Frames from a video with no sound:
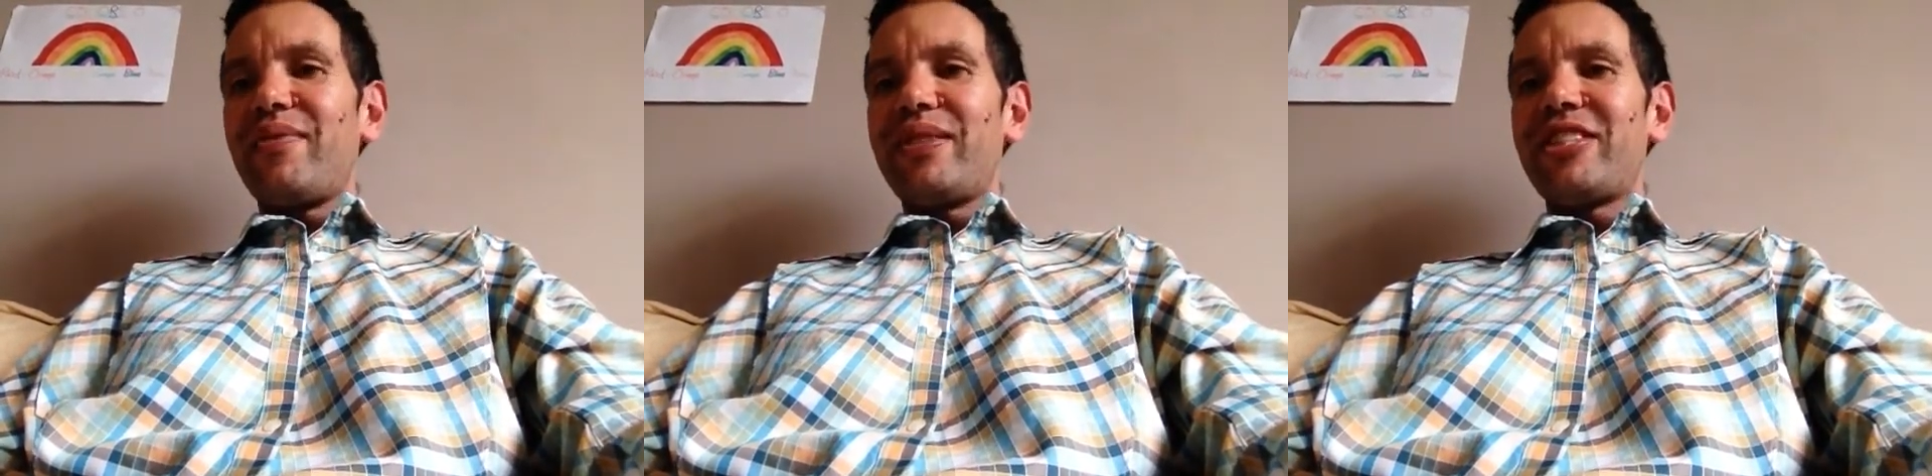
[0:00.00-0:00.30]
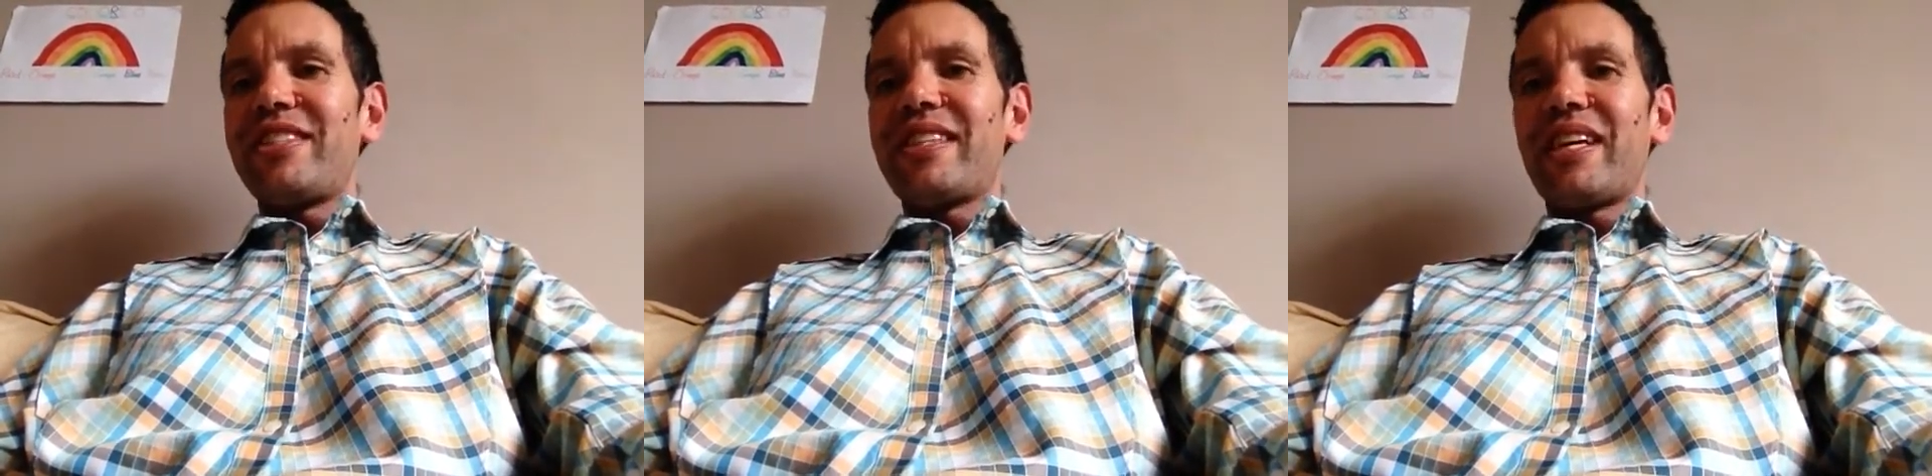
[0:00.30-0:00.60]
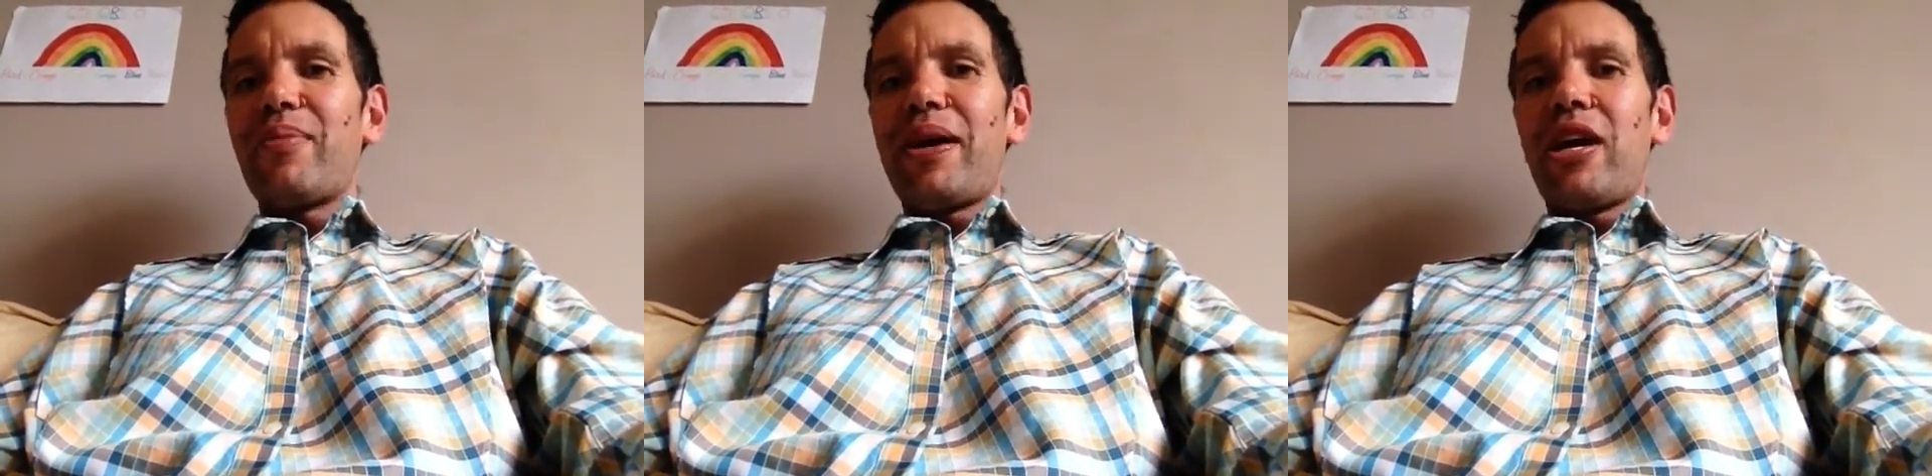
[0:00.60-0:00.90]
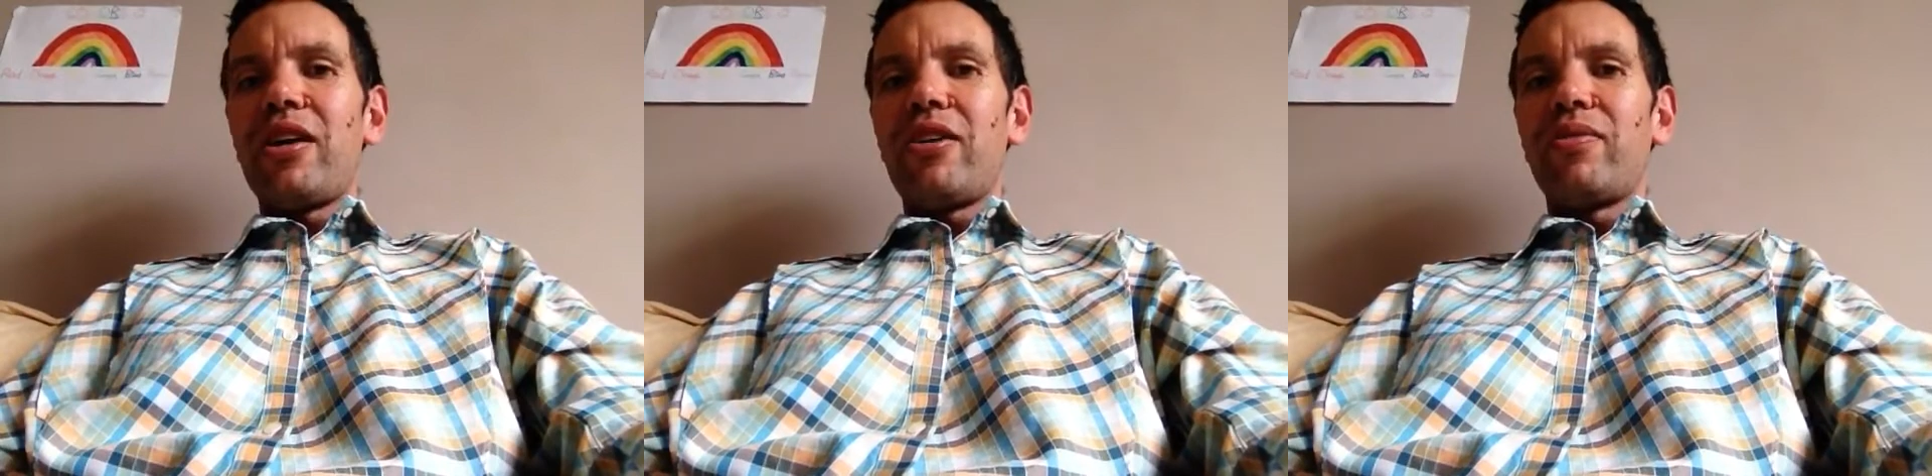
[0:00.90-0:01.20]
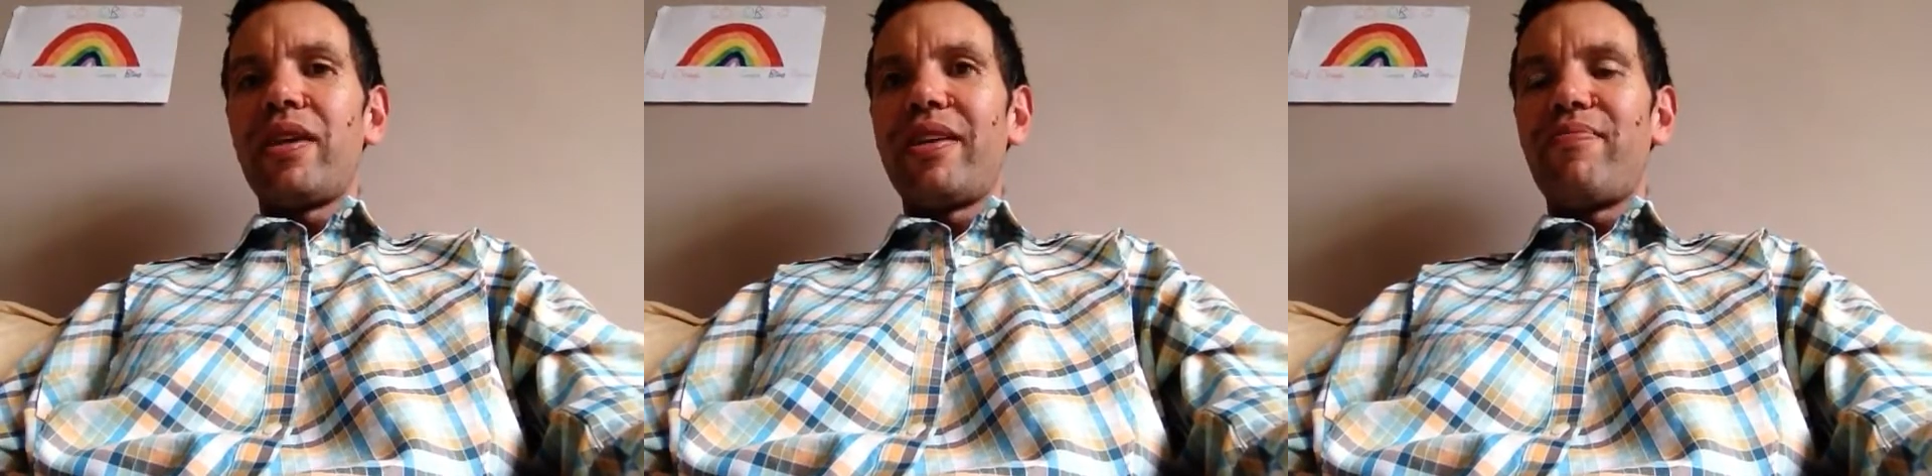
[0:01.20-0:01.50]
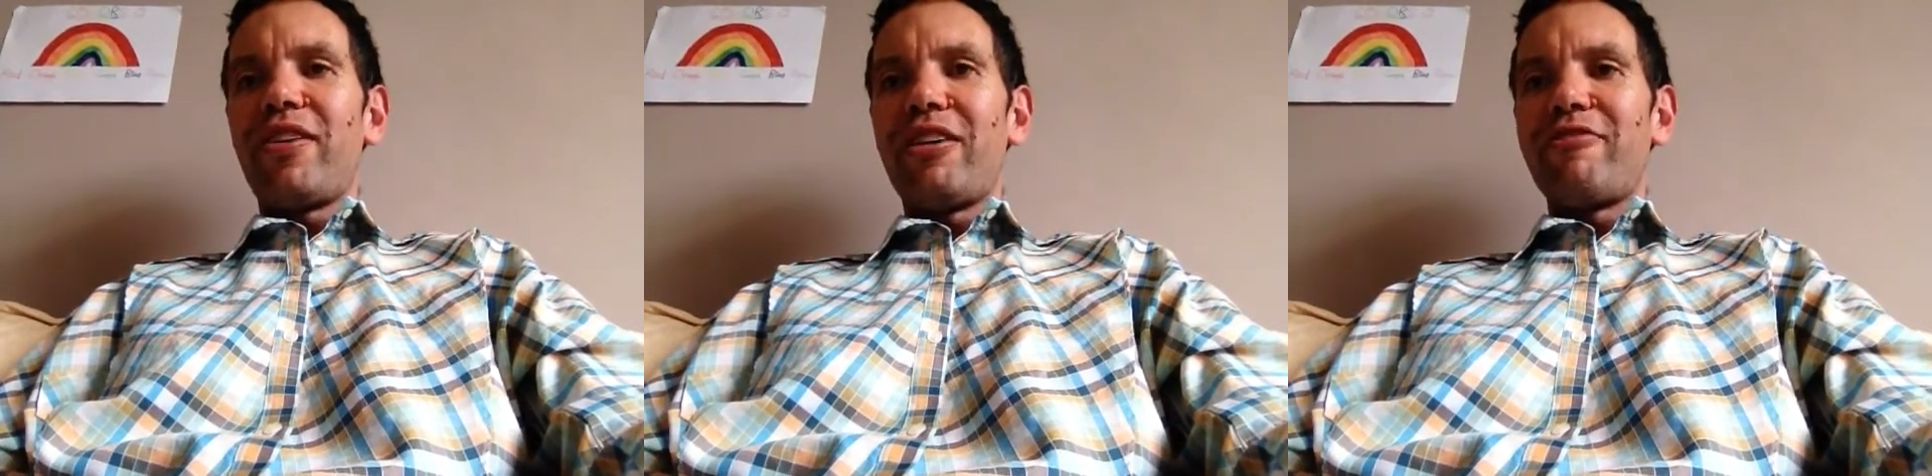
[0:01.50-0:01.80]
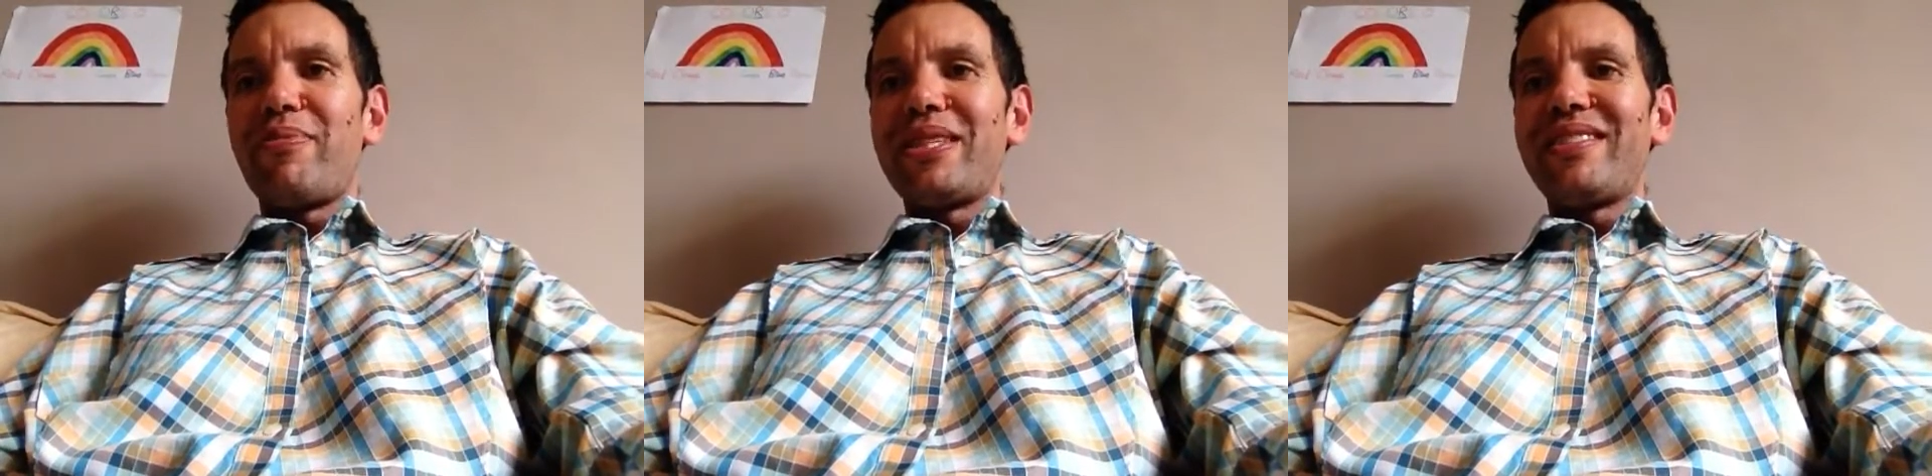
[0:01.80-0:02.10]
which is think about our local
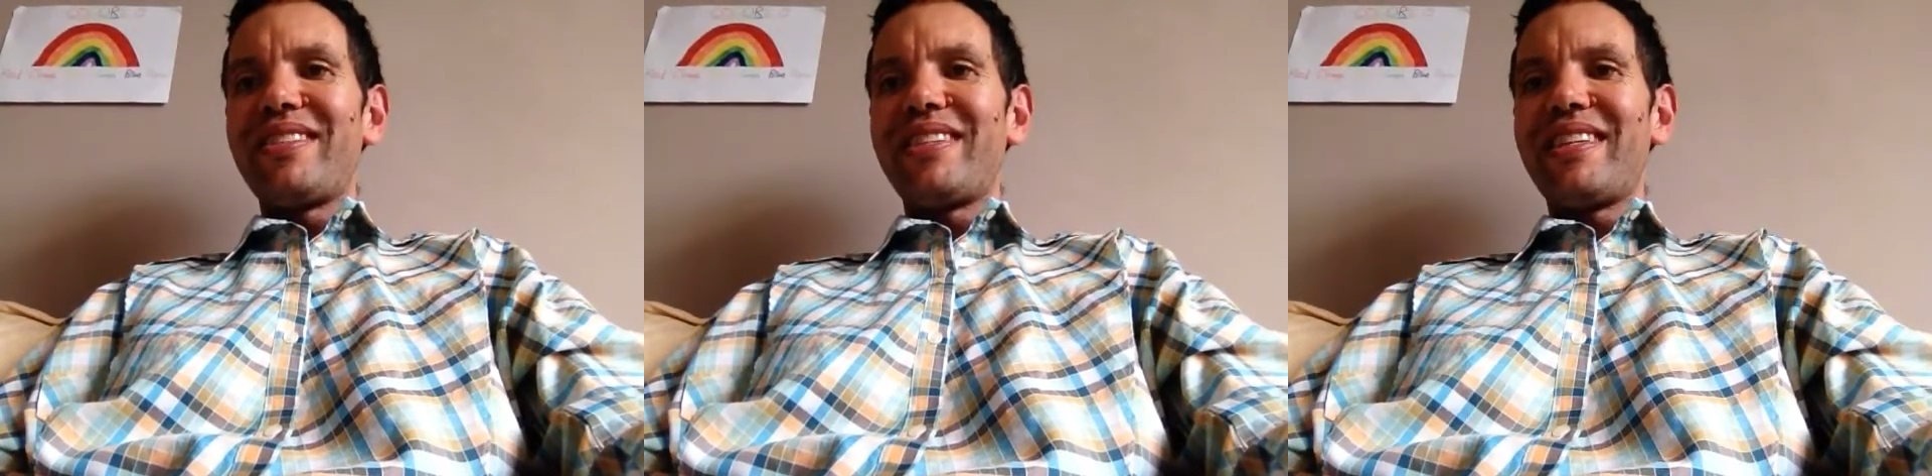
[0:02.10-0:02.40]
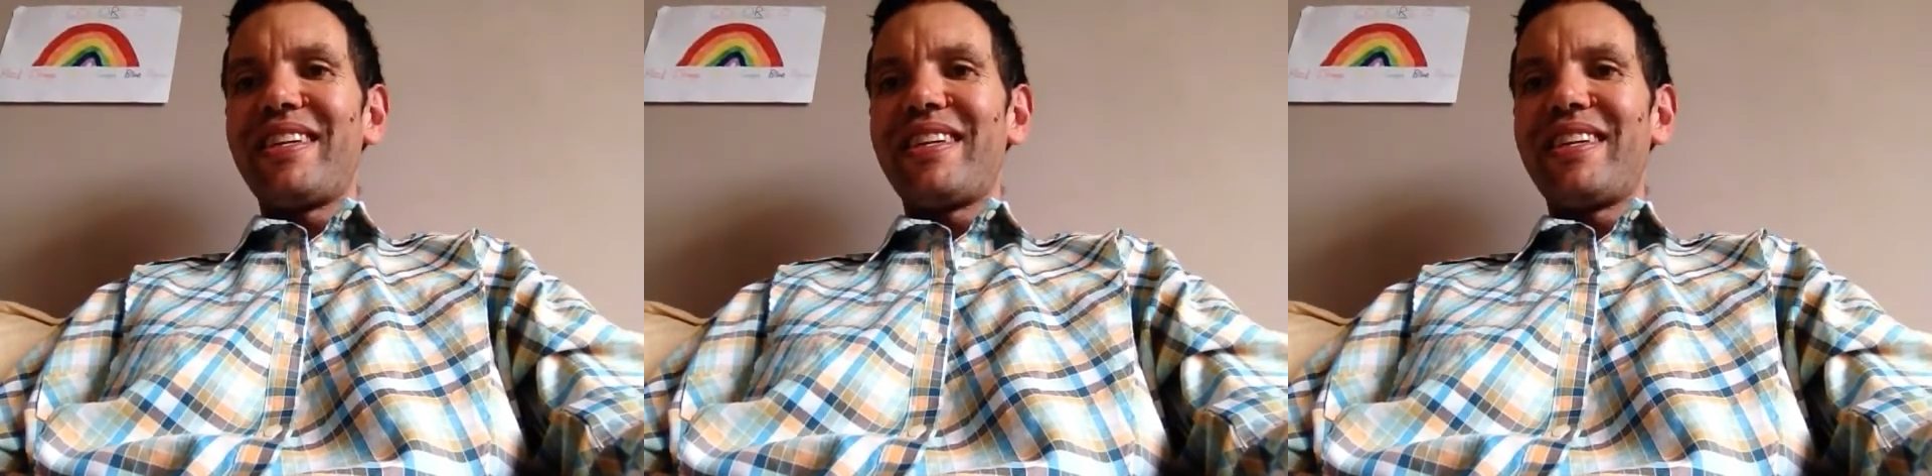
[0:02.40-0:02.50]
environment.